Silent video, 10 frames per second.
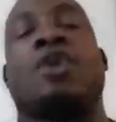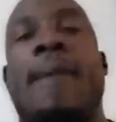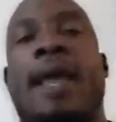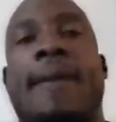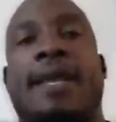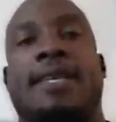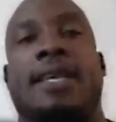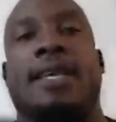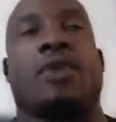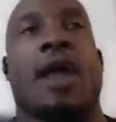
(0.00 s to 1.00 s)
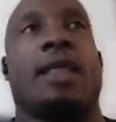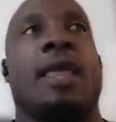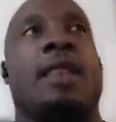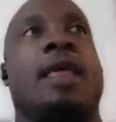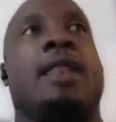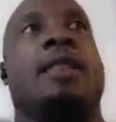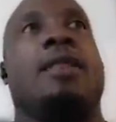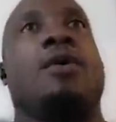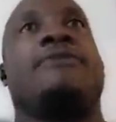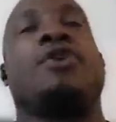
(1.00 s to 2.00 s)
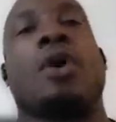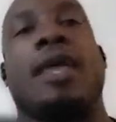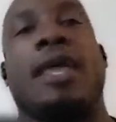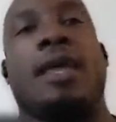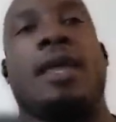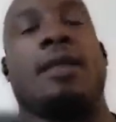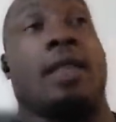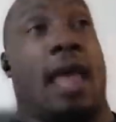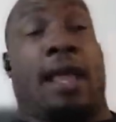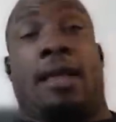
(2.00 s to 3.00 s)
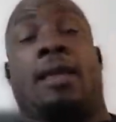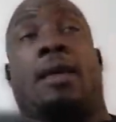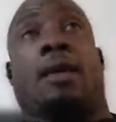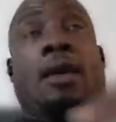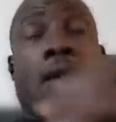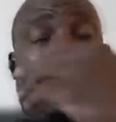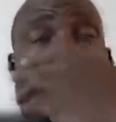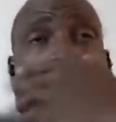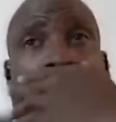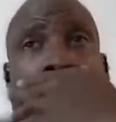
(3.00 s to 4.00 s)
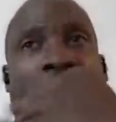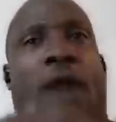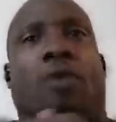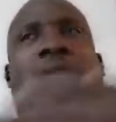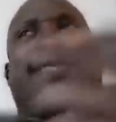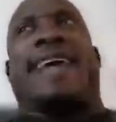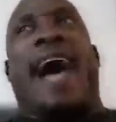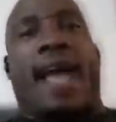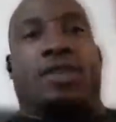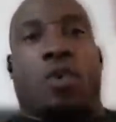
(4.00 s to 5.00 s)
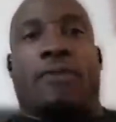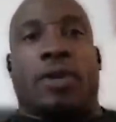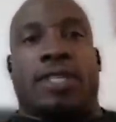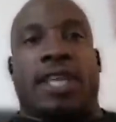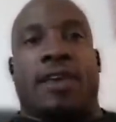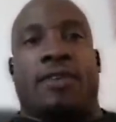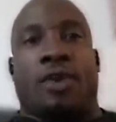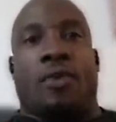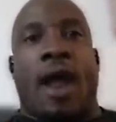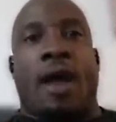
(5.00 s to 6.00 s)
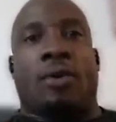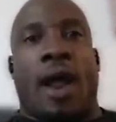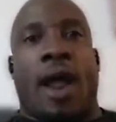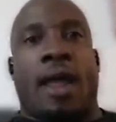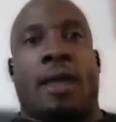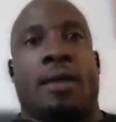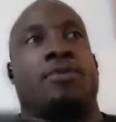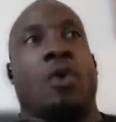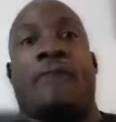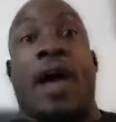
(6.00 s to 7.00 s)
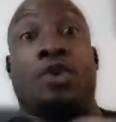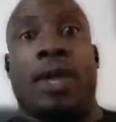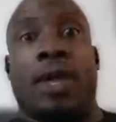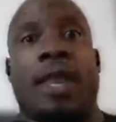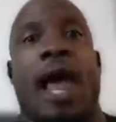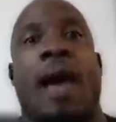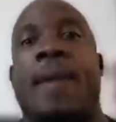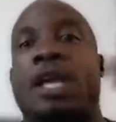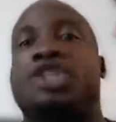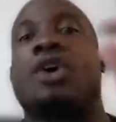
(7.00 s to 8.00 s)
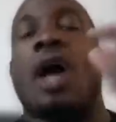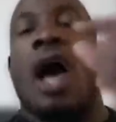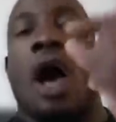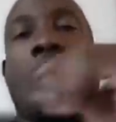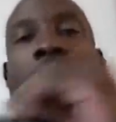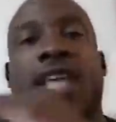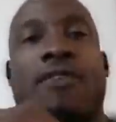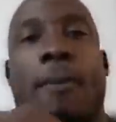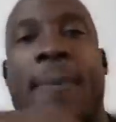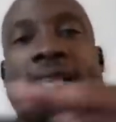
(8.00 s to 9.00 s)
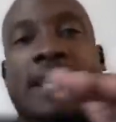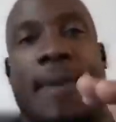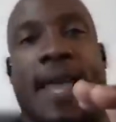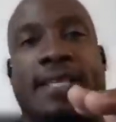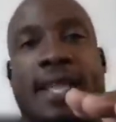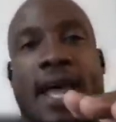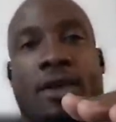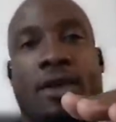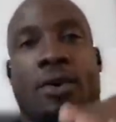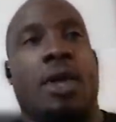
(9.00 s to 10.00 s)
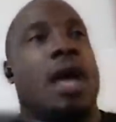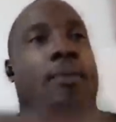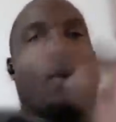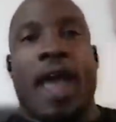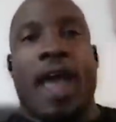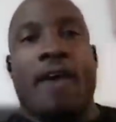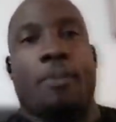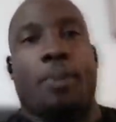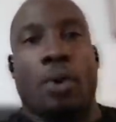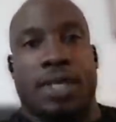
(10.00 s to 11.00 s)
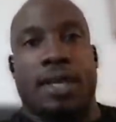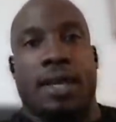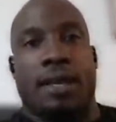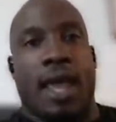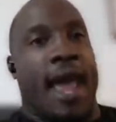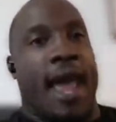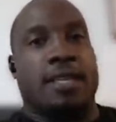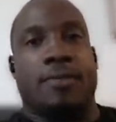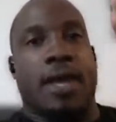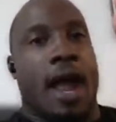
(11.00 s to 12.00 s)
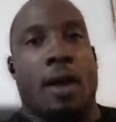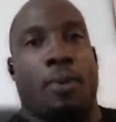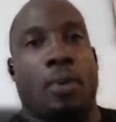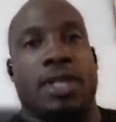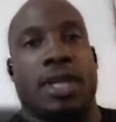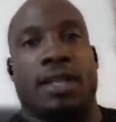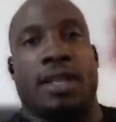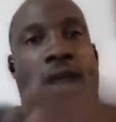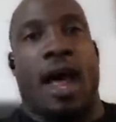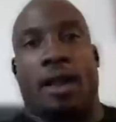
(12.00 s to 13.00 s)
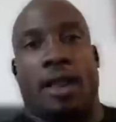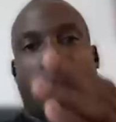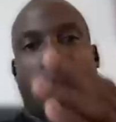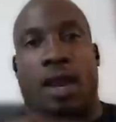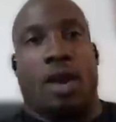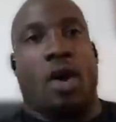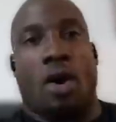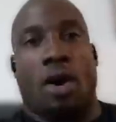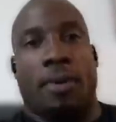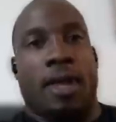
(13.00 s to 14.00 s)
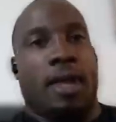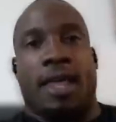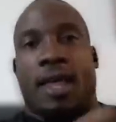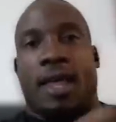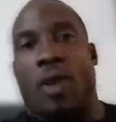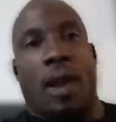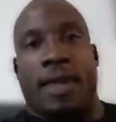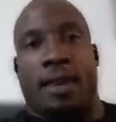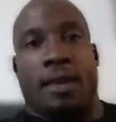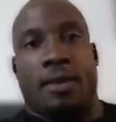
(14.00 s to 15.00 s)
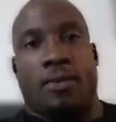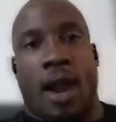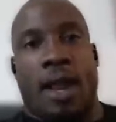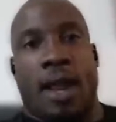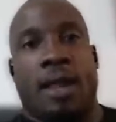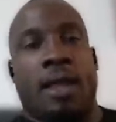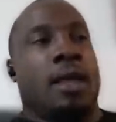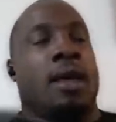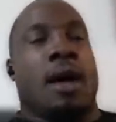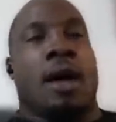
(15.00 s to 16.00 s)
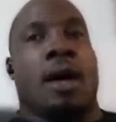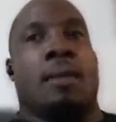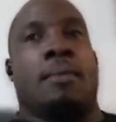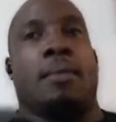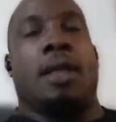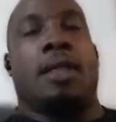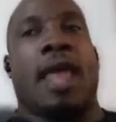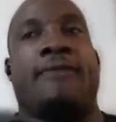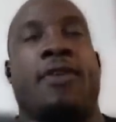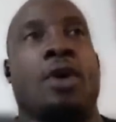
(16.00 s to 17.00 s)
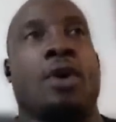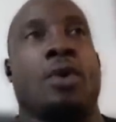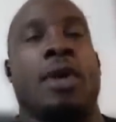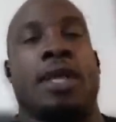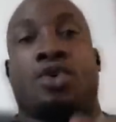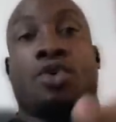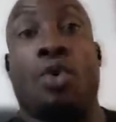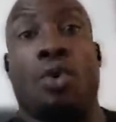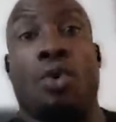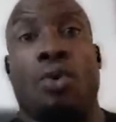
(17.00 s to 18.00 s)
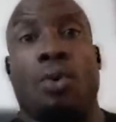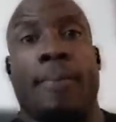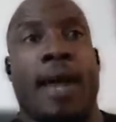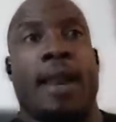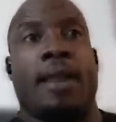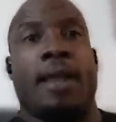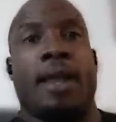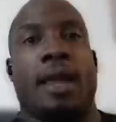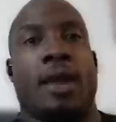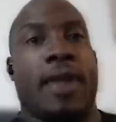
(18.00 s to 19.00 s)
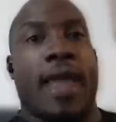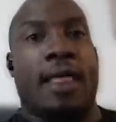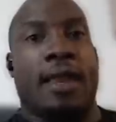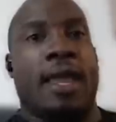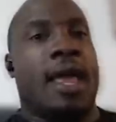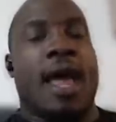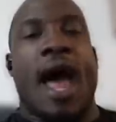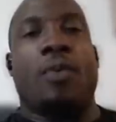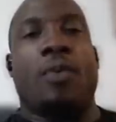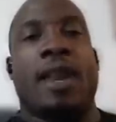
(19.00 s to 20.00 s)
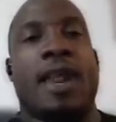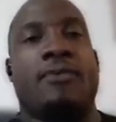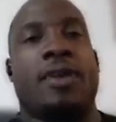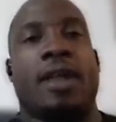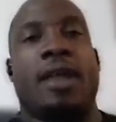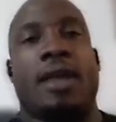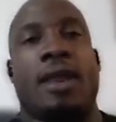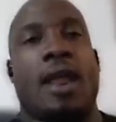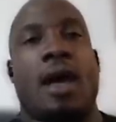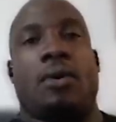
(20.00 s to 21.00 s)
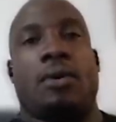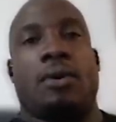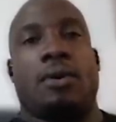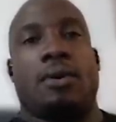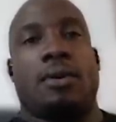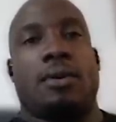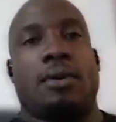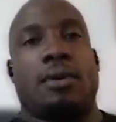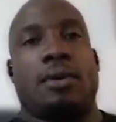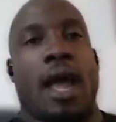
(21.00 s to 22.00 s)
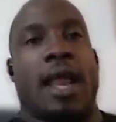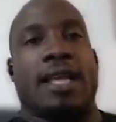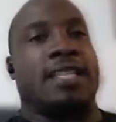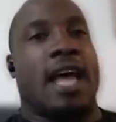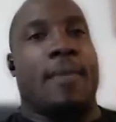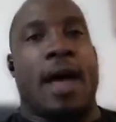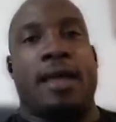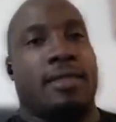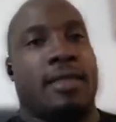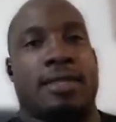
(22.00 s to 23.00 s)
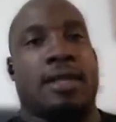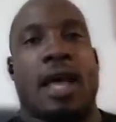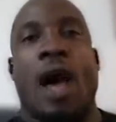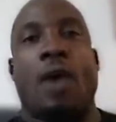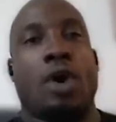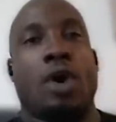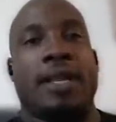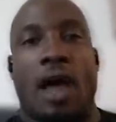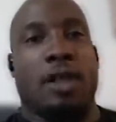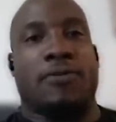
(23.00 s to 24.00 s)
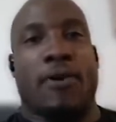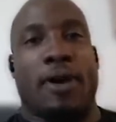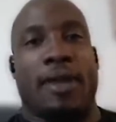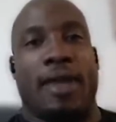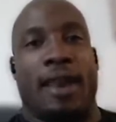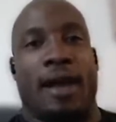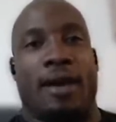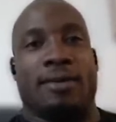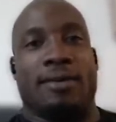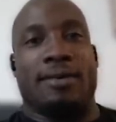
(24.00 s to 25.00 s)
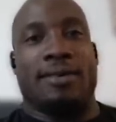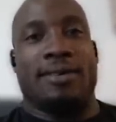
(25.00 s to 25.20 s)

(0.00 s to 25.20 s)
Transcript: is, you got to make it make sense, right? And and if you're gonna eat like I don't diet 24 7 year round, right? So if I do eat, I make sure I always have a basic baseline though. I'm going to have a protein. It has to be a higher protein higher than a, carb than what I'm eating, right? Um, that video is cool, but in reality, I would never eat In and Out. Like that's not my. It, that's I would go to McDonald's before I go to In and Out.